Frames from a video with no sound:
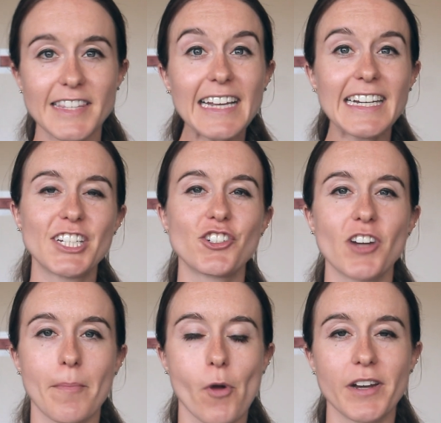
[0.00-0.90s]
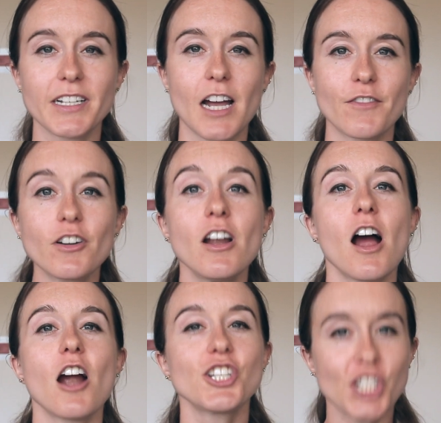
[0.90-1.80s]
second injury I'm going to cover
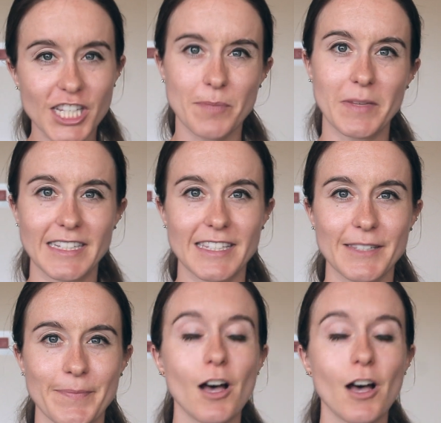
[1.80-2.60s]
are shin splints,